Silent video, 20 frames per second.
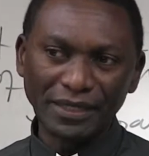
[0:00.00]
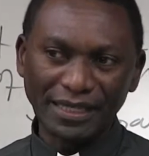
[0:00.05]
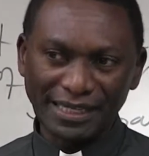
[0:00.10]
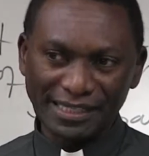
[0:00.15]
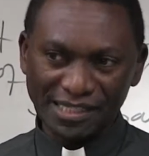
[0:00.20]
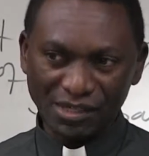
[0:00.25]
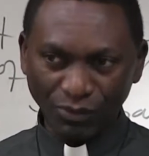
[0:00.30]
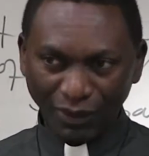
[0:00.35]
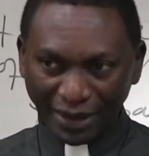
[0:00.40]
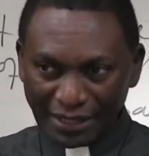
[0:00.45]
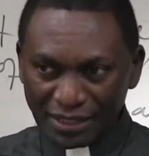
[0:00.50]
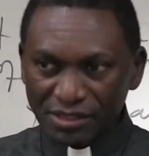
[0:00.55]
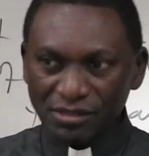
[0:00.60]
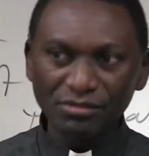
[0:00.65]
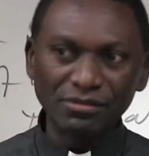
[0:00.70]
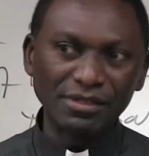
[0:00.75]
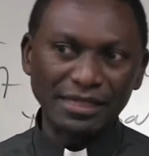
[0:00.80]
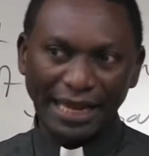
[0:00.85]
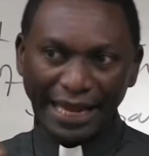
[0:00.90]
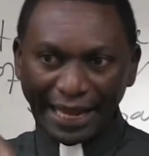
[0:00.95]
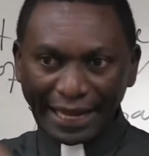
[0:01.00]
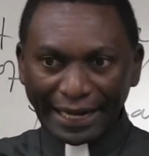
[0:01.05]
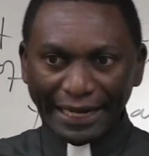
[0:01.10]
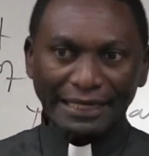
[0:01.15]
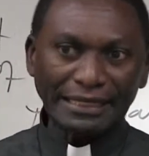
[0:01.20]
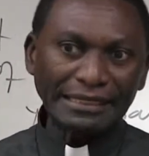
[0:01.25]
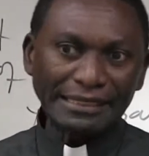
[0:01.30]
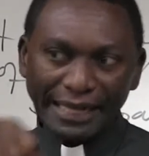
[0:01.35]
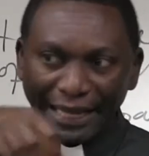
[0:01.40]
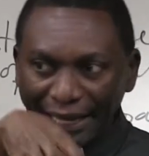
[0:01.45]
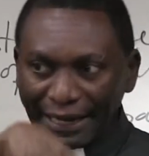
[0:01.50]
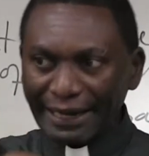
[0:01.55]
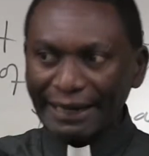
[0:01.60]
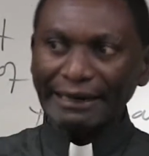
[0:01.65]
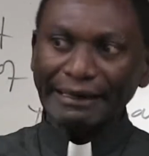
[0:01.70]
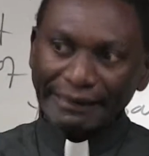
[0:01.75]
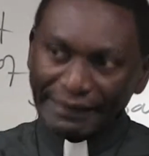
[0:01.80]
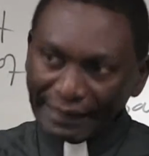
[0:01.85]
just want to take.